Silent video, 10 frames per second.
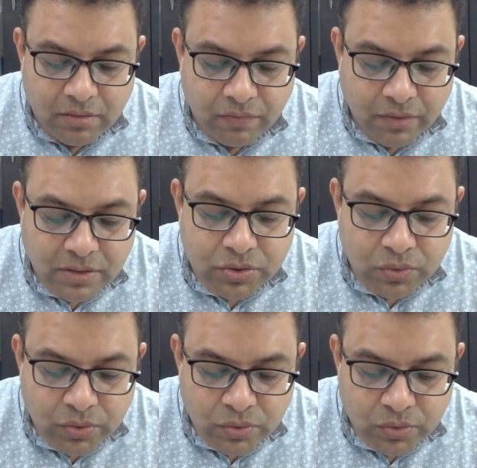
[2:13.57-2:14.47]
Verse
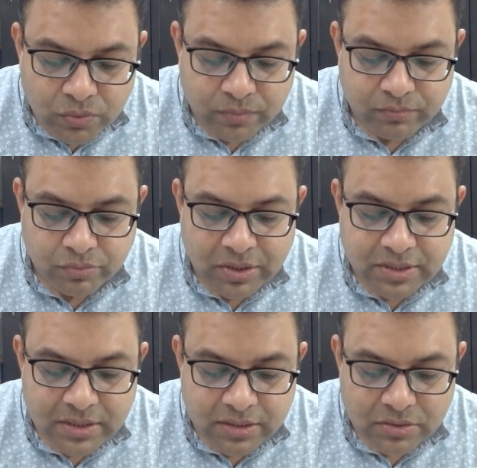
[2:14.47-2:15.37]
two twenty-two, Buddha
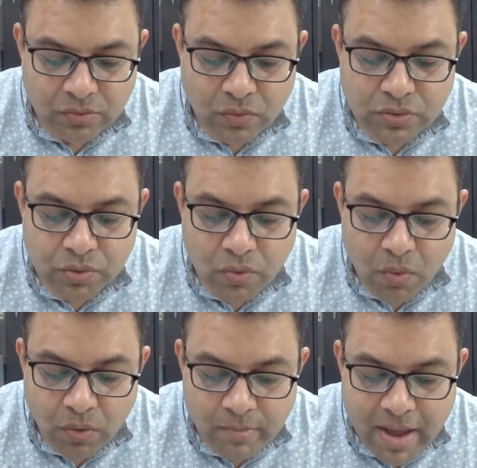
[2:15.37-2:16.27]
says, those who
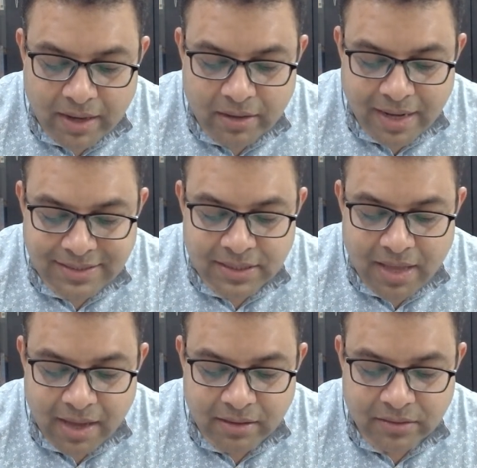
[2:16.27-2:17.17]
hold back rising
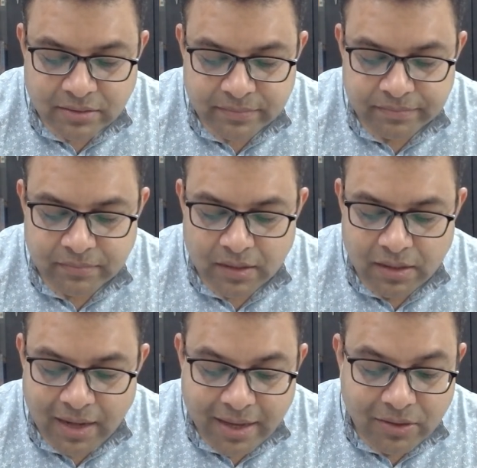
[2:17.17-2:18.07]
anger
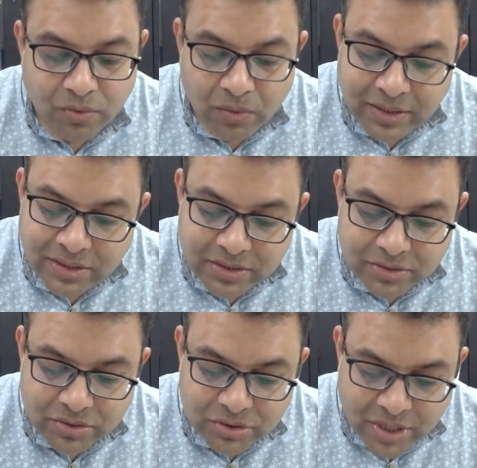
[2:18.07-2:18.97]
like ruling
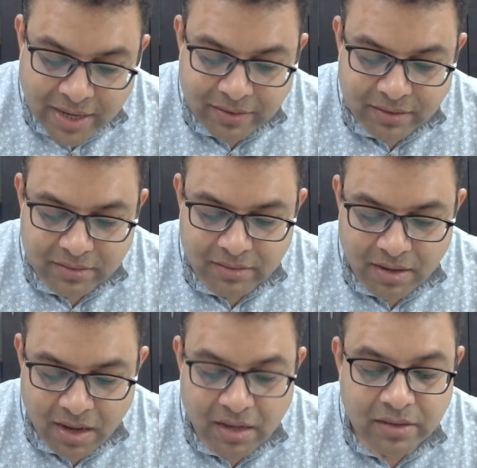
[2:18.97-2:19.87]
chariot
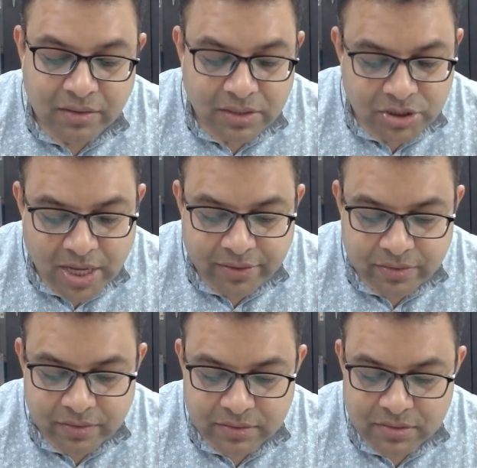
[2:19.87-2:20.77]
are real
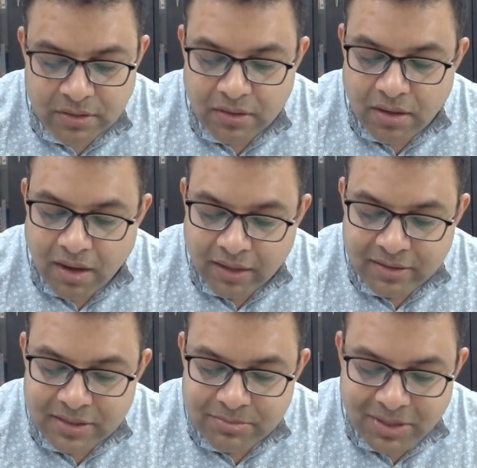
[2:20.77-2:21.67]
charioteers.
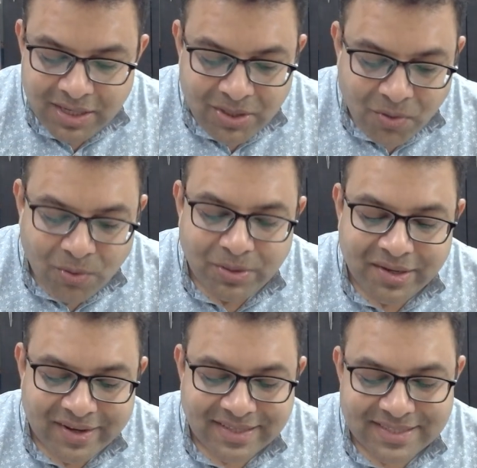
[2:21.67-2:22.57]
Others merely hold the
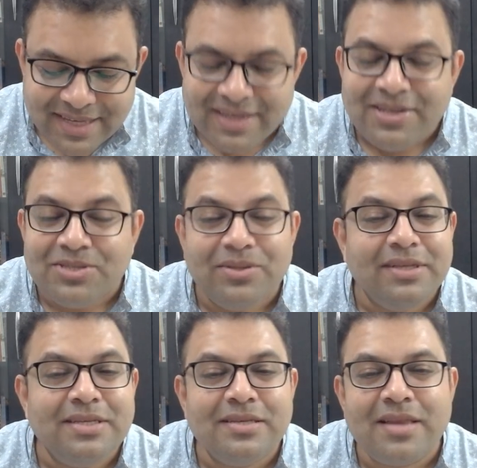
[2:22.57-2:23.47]
reins. So
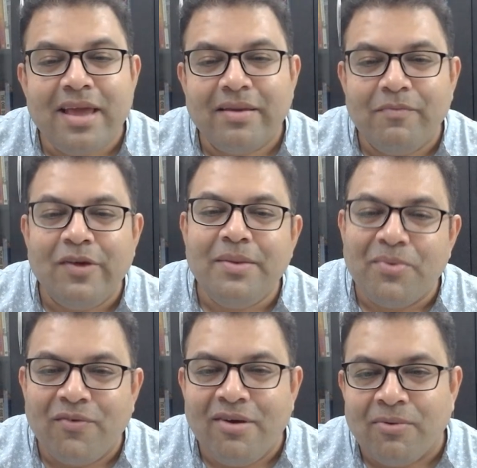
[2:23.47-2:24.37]
this is like very
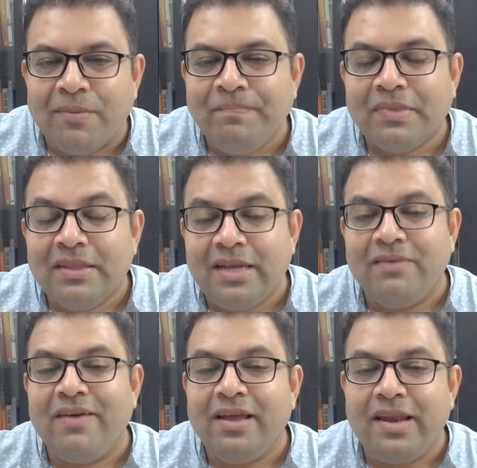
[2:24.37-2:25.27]
profound, that
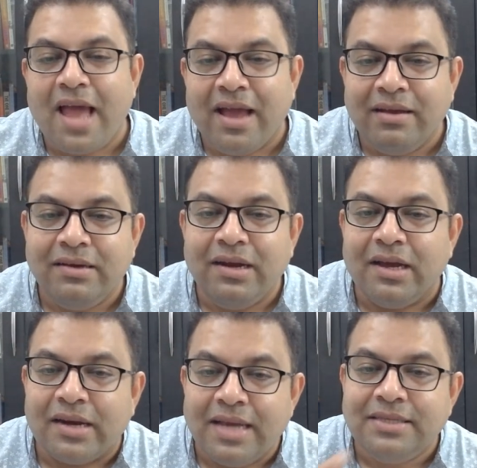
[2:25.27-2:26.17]
when anger
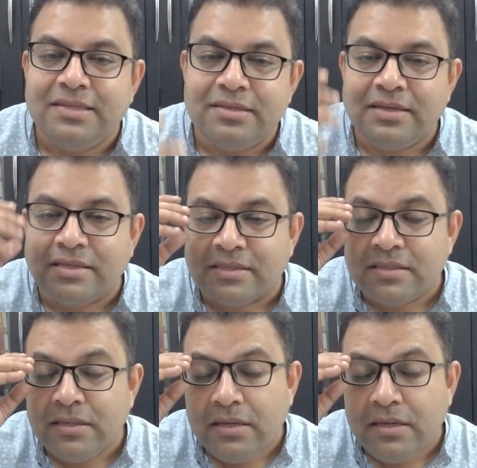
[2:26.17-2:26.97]
arises in us,